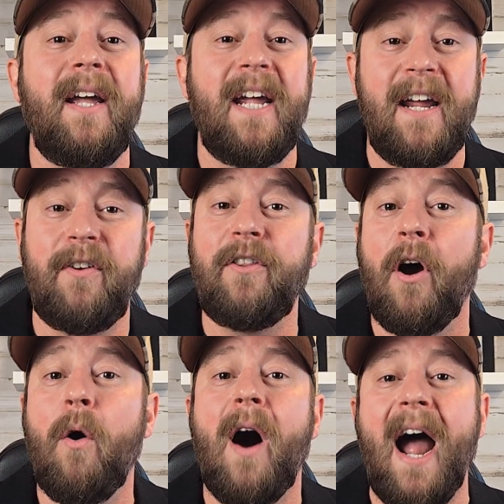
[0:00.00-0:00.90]
even
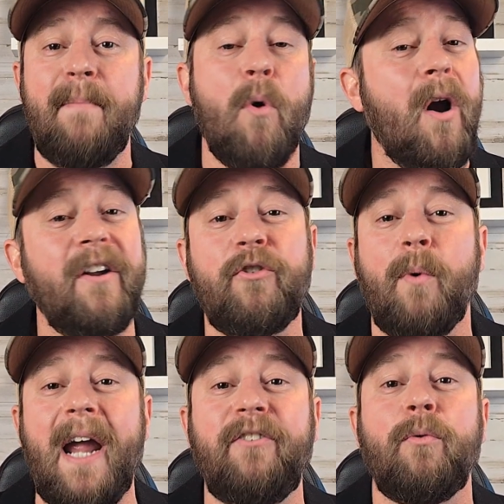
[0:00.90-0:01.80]
though high mortgage
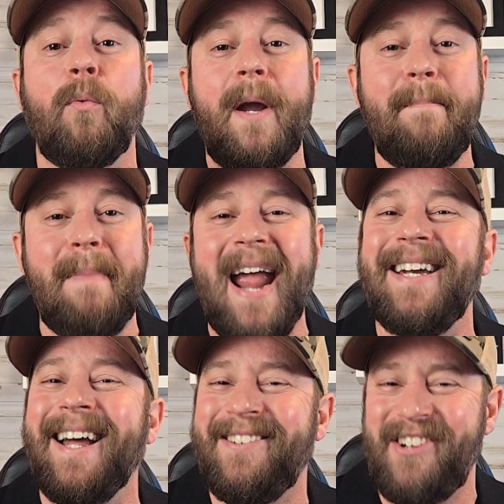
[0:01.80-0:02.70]
rates remain
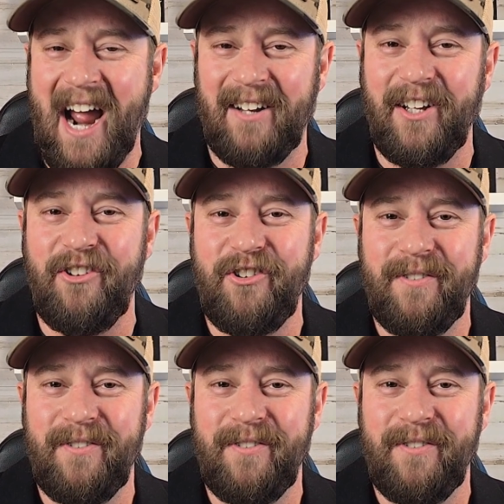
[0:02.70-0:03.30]
a challenge.